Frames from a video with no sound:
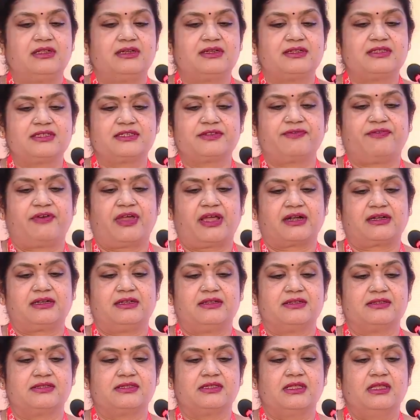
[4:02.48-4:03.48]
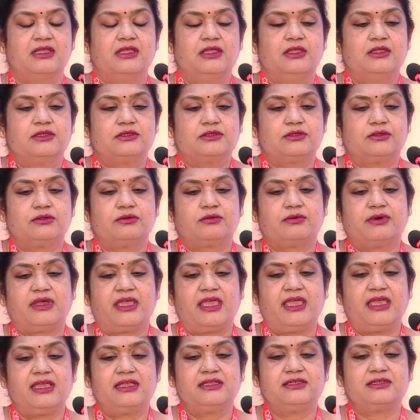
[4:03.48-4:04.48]
risk factors. So
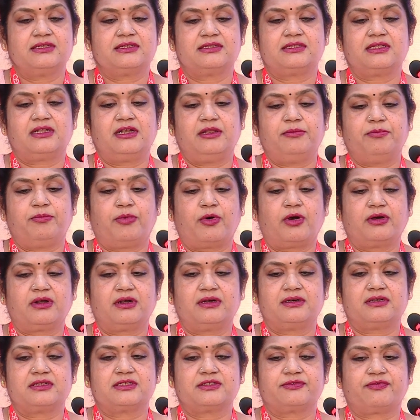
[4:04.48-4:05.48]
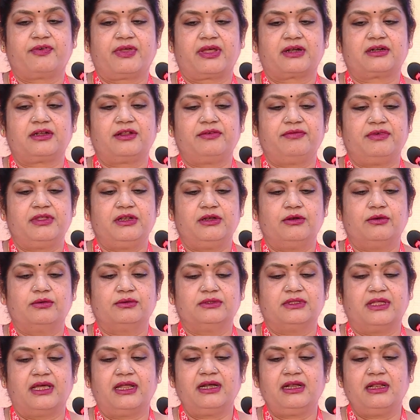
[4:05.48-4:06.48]
age is an important risk factor, we know
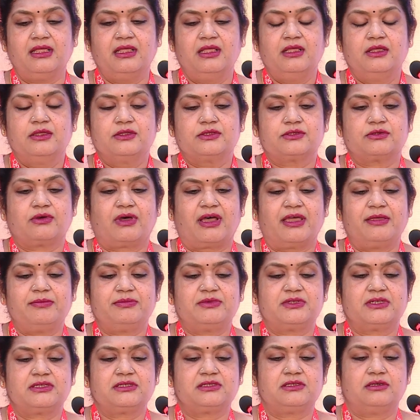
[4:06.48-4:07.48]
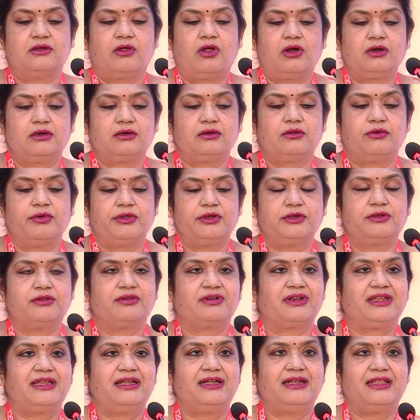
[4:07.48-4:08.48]
that. So I'm just not going to
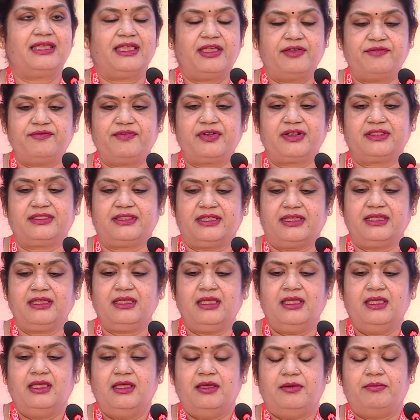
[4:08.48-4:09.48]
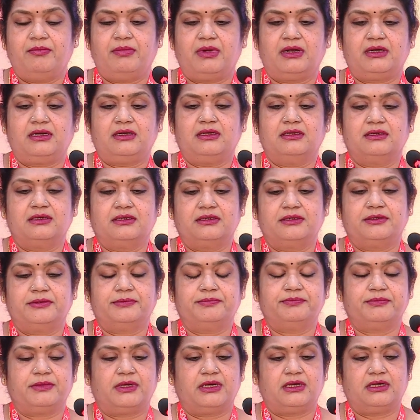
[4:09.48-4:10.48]
read everything, but
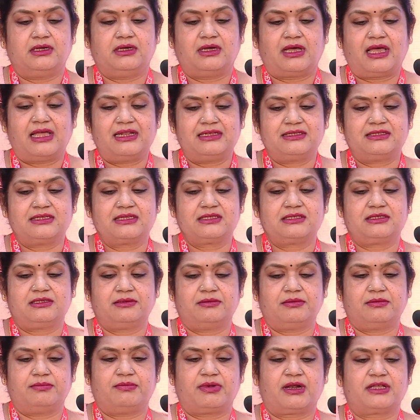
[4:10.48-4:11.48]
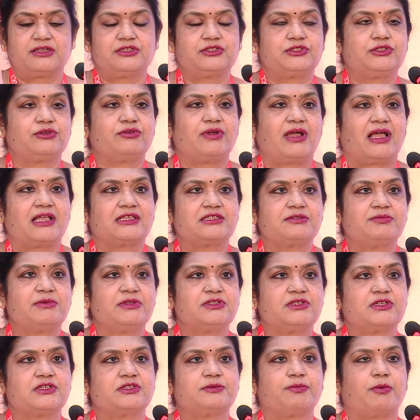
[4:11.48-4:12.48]
I'll just brush through as
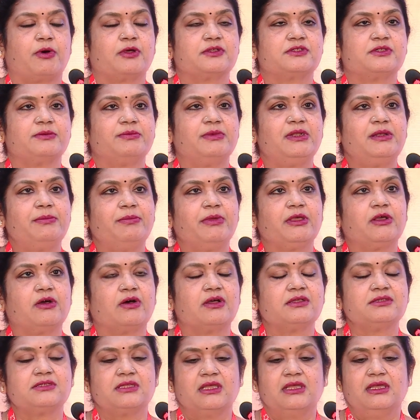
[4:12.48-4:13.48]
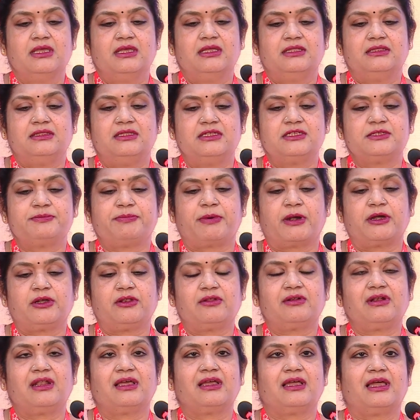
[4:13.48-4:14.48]
much as possible, because this
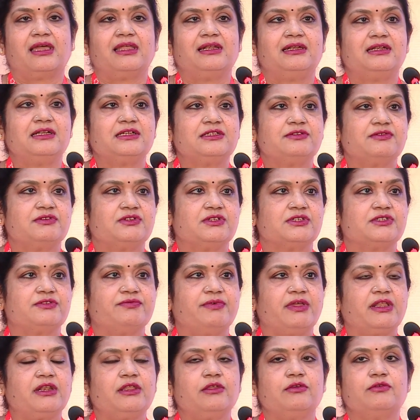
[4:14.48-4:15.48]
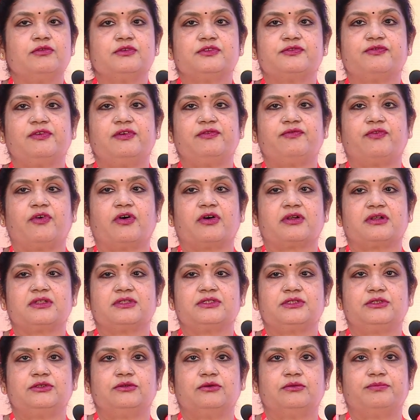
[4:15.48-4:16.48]
particular guidelines, which is very useful for
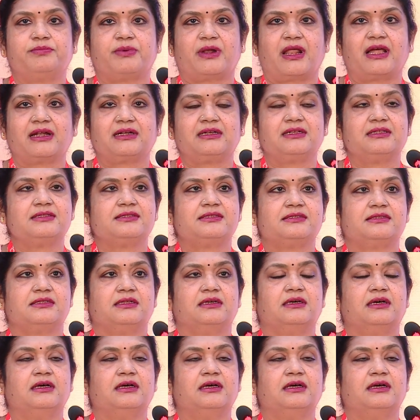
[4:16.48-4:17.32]
us to practice